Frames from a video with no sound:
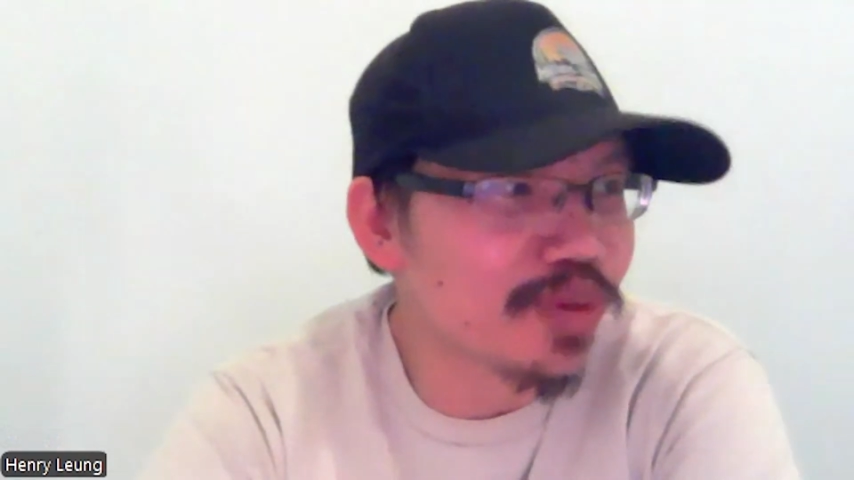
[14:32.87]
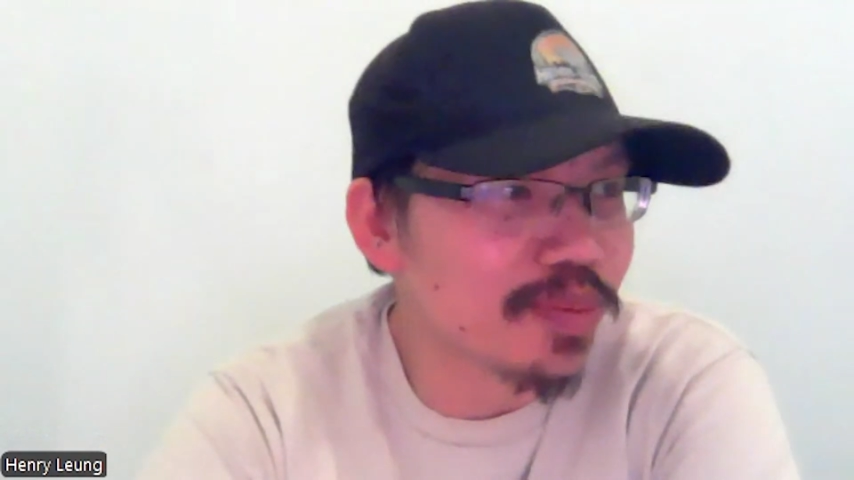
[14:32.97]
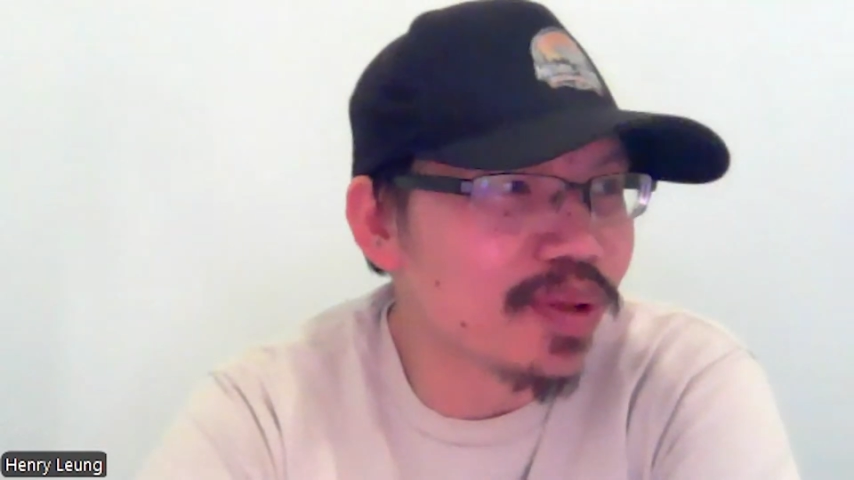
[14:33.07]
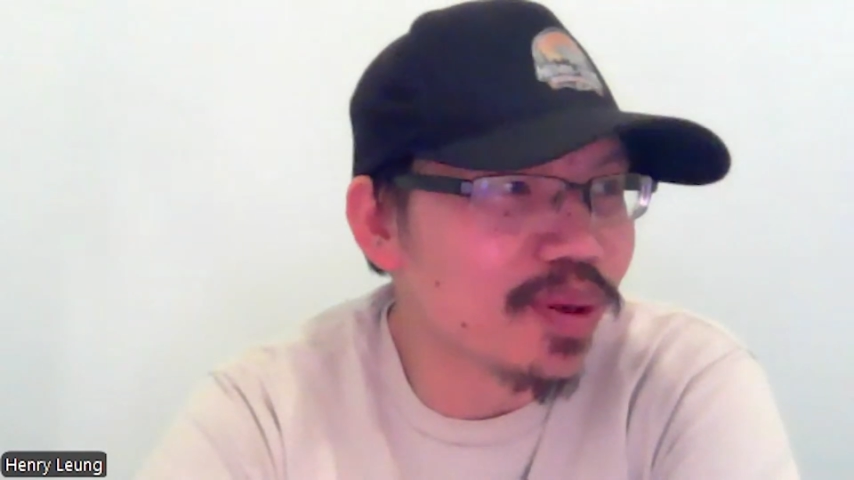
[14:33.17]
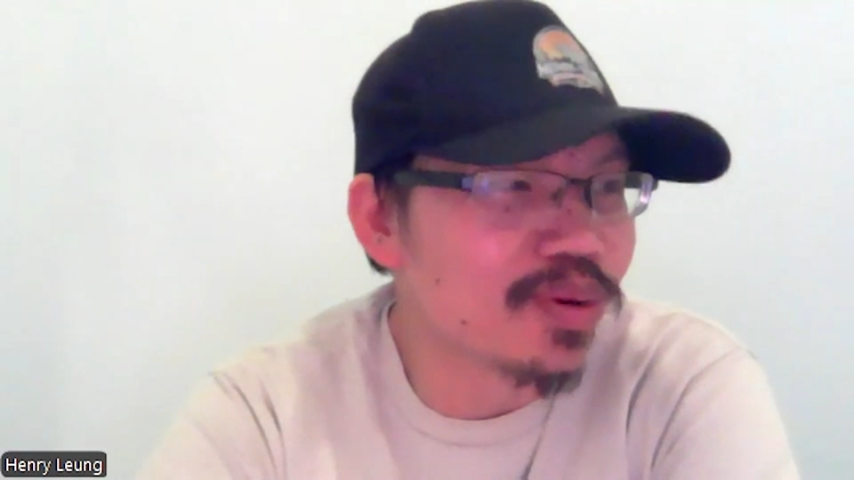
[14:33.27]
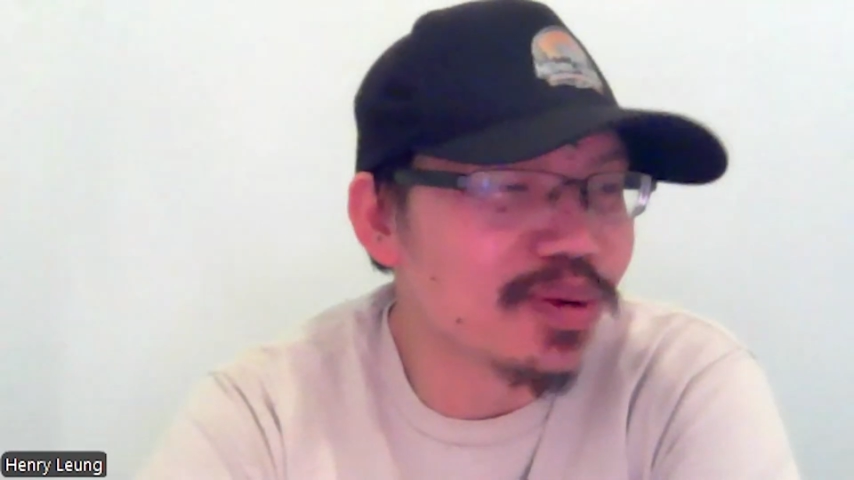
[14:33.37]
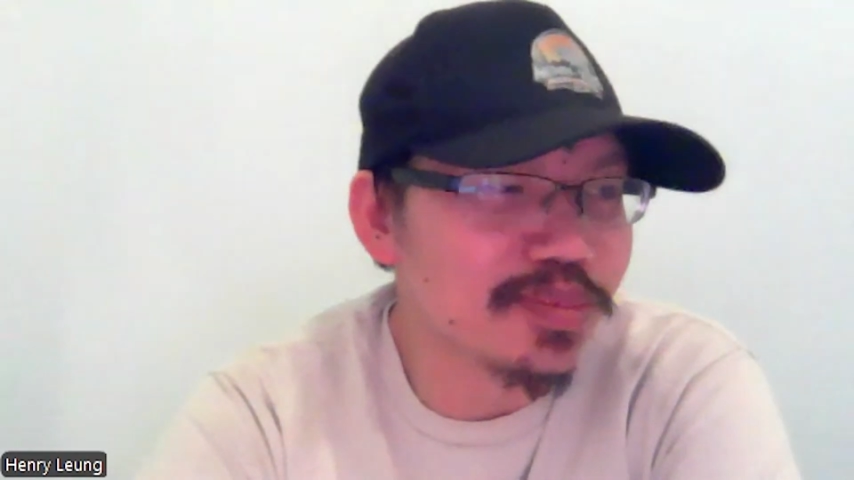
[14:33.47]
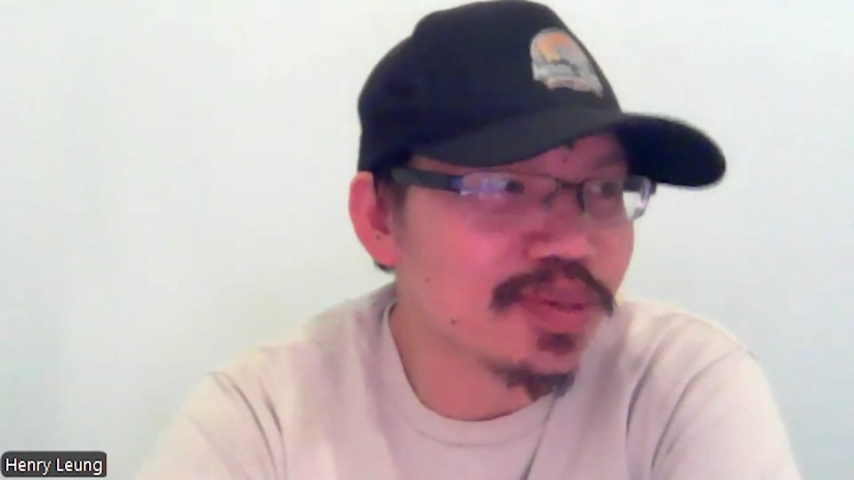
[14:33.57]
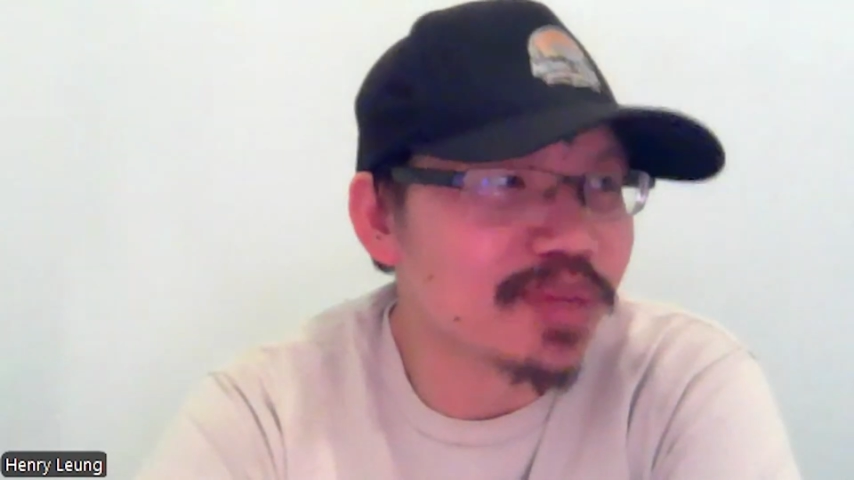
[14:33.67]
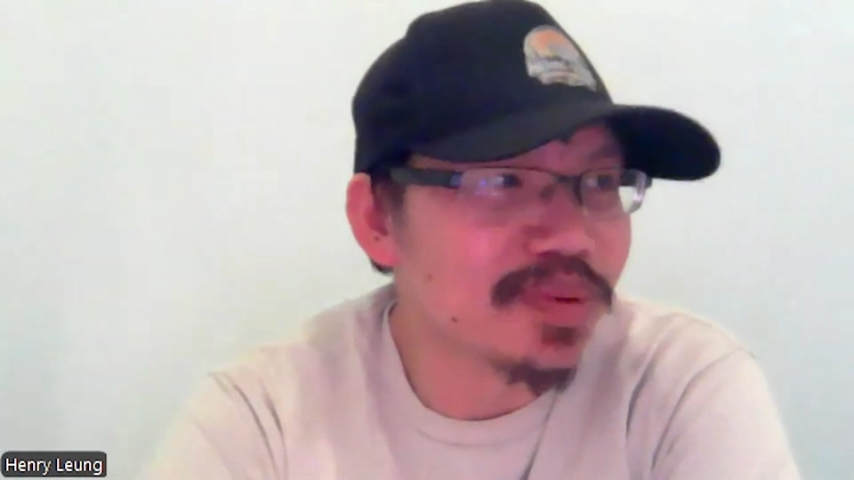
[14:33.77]
from local
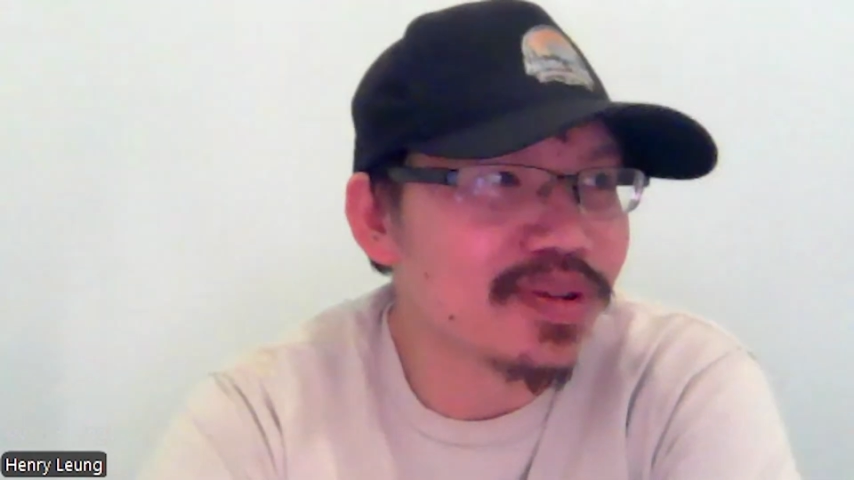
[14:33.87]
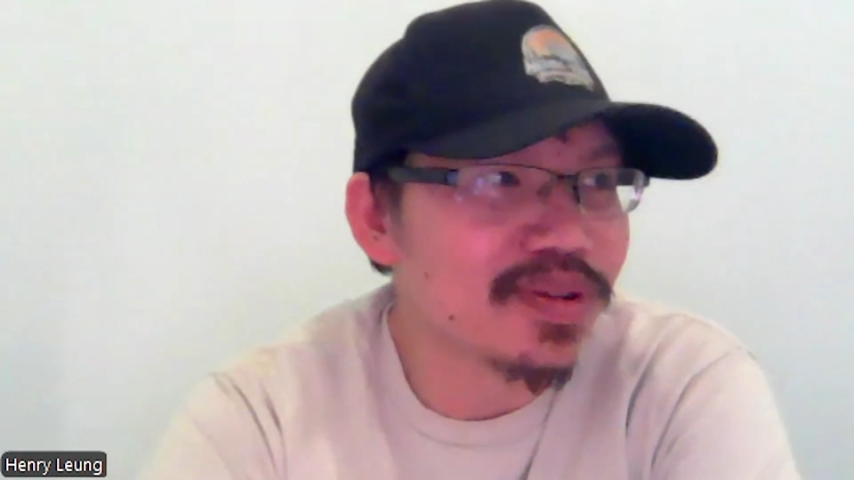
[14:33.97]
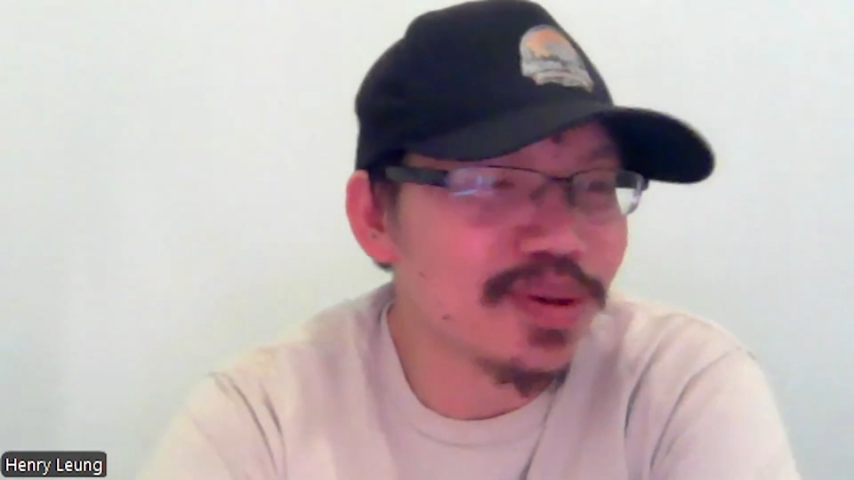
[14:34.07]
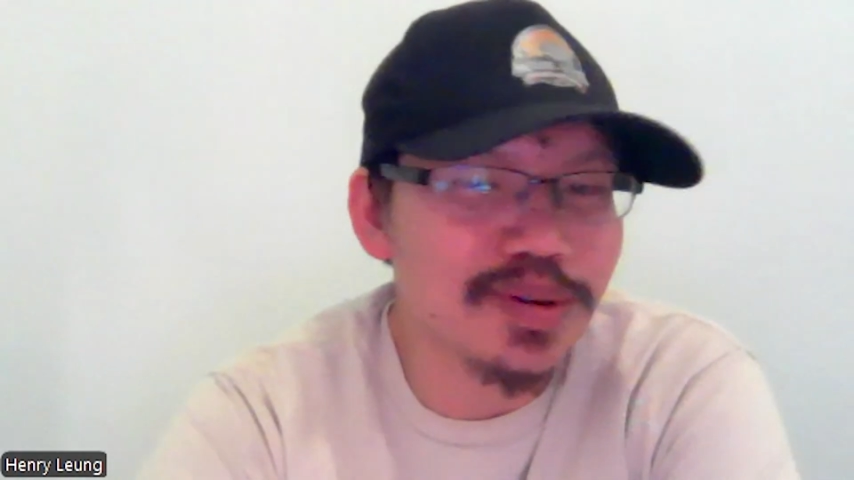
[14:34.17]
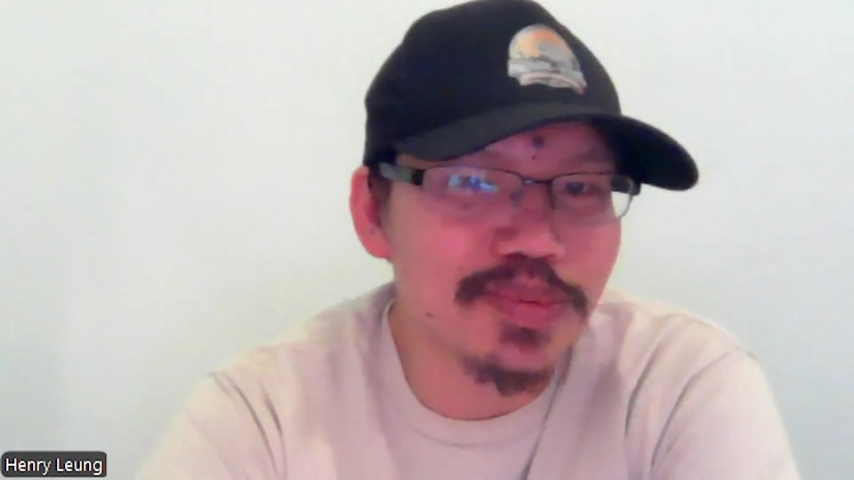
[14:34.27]
people. Local